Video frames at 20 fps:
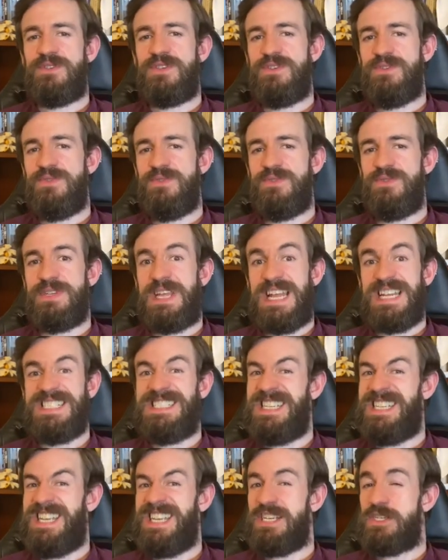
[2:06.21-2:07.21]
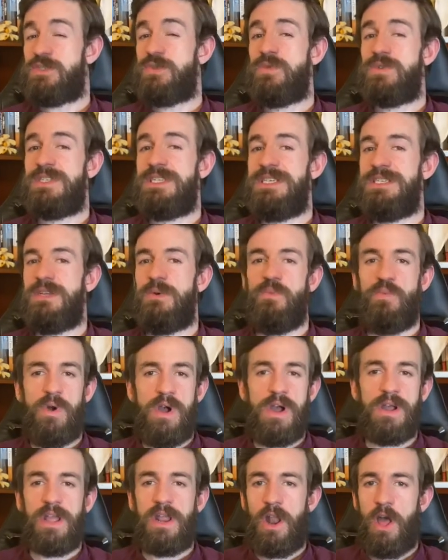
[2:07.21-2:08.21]
to get sitting sorted at
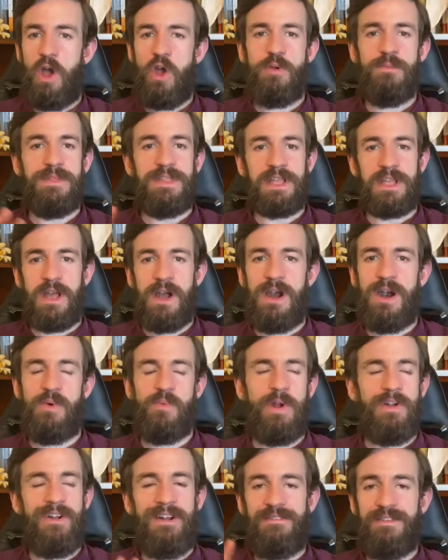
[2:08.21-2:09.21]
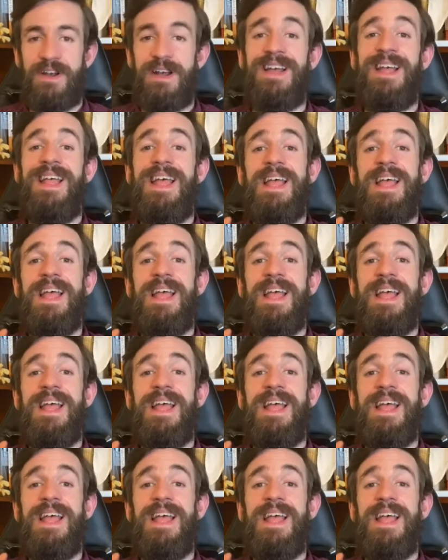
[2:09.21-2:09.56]
work, at home, in the car, wherever,